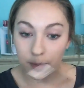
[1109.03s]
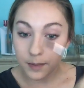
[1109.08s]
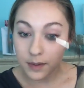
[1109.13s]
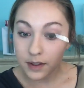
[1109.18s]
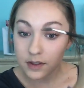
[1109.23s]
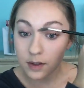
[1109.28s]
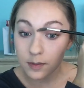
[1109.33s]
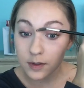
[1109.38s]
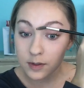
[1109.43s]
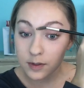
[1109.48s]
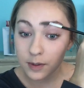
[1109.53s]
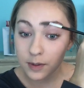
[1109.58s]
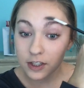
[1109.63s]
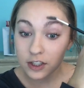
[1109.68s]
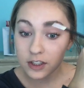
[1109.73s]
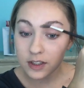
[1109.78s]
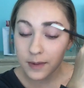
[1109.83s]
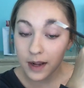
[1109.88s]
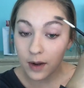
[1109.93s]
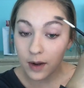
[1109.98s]
So I'm just brushing
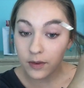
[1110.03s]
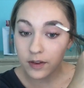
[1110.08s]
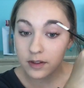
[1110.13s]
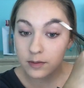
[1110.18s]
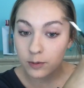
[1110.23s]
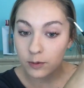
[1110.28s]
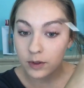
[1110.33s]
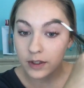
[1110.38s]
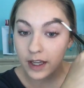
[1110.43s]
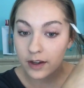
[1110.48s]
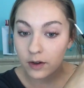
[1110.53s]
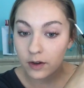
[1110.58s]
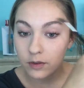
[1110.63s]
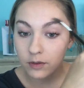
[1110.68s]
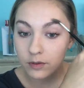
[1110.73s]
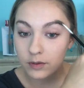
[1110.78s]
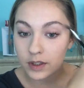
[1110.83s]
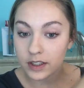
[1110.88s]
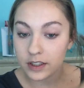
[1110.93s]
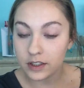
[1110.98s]
them out with a spoolie. I don't
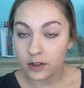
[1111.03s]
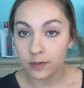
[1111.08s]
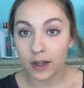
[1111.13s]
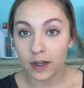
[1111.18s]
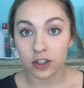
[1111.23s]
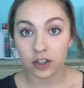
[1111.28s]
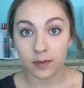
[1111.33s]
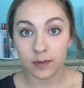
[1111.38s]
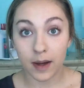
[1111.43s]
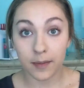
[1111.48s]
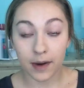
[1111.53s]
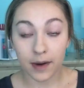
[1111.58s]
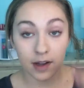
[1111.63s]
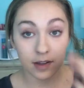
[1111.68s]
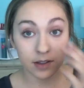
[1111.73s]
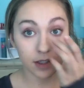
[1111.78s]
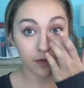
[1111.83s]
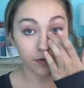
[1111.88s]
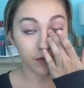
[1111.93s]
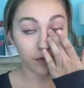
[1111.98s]
really do much to my brows.
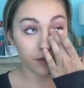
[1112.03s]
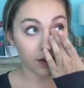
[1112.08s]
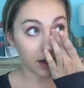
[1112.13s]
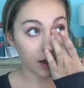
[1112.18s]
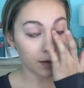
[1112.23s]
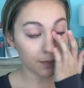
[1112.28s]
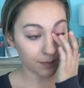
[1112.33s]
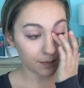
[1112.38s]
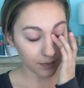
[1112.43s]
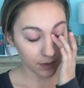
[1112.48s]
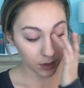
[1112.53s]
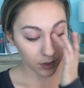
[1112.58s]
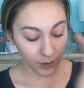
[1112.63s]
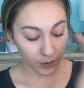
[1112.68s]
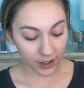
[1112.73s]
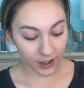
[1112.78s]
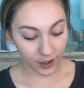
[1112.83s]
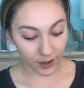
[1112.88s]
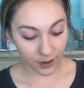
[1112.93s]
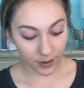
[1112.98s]
If you were
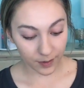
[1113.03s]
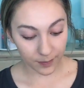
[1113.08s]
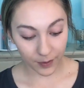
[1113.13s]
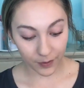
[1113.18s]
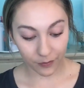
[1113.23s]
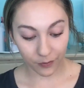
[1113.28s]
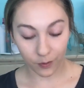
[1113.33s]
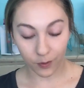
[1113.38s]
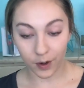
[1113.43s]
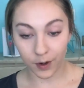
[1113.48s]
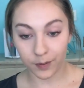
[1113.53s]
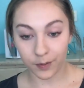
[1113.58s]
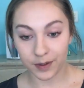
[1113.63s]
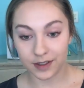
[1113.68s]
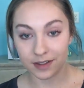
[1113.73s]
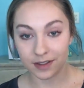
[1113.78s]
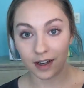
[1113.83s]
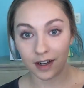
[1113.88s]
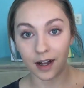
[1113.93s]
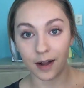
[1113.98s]
here before
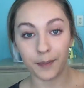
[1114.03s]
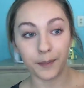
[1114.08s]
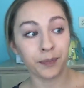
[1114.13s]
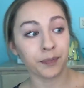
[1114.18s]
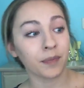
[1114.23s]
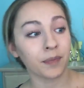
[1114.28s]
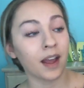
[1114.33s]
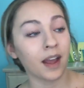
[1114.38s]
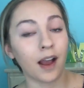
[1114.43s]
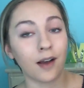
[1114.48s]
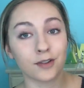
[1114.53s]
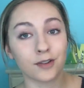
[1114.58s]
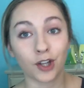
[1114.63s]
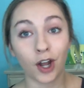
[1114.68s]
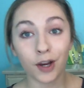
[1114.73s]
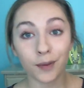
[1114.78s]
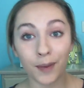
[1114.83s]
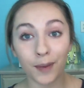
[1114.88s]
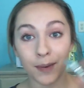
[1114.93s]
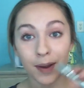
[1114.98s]
when I was
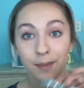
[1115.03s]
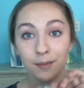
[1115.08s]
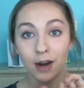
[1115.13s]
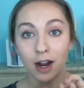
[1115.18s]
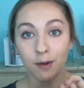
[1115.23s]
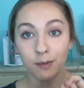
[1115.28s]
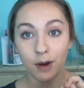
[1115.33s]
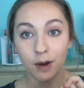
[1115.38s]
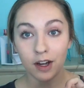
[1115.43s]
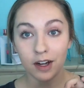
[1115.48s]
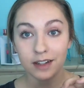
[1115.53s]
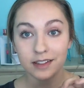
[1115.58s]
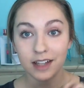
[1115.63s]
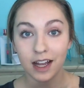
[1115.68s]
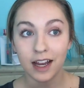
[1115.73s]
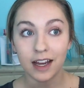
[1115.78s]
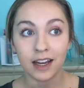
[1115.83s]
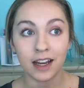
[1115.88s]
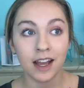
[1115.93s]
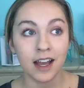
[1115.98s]
talking about my brow products,
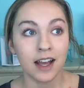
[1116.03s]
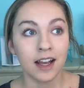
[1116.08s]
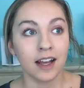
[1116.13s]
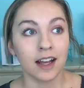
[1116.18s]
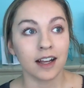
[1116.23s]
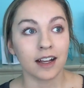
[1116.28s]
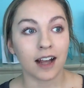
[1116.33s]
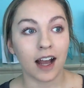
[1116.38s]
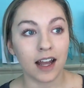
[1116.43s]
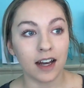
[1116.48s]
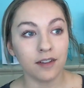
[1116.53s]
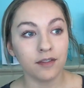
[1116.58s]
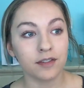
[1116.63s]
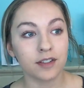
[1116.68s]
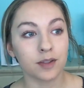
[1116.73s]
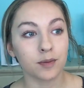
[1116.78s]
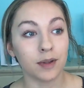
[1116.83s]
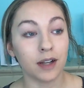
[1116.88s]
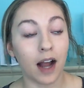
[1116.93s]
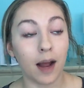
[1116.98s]
I kind of
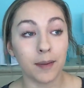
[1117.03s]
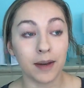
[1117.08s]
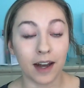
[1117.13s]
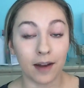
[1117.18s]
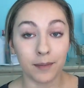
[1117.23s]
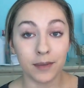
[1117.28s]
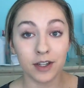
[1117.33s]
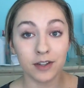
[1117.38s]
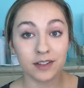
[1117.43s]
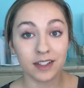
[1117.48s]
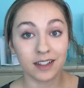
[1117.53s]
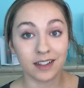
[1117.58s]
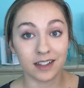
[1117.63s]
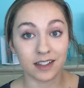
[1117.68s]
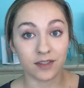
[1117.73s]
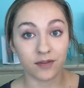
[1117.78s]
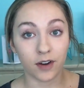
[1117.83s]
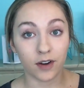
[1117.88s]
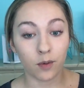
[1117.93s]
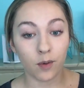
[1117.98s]
I've been using this
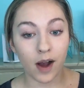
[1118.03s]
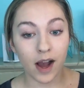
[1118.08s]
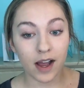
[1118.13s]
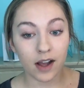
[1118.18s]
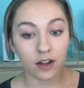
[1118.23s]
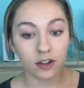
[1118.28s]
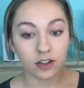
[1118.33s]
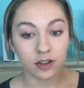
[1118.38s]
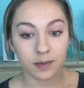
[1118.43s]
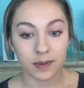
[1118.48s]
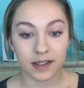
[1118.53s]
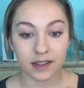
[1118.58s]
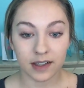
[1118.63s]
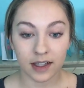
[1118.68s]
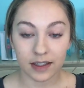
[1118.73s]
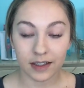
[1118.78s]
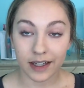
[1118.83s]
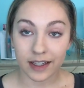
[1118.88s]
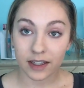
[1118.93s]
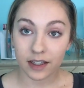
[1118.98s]
for a while just because I
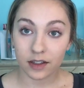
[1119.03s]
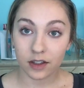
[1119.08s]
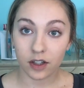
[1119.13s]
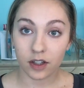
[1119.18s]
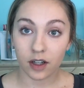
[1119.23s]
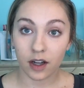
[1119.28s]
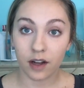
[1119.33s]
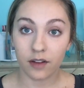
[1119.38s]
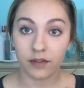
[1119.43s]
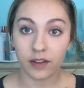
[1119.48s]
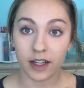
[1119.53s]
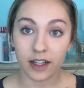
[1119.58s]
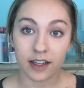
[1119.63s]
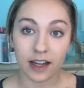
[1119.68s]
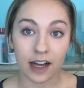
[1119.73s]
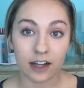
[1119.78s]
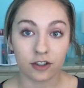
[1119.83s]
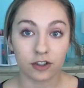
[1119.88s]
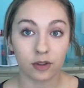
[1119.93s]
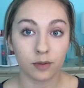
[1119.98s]
like the look of, like,
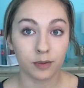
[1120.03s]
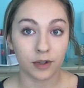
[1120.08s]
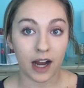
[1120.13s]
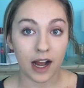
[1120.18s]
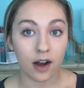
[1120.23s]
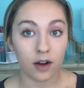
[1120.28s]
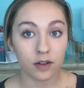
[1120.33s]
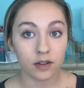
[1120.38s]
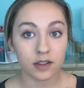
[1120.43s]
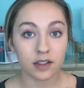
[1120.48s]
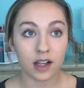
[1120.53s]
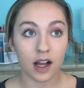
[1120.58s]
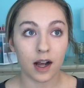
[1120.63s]
natural brows.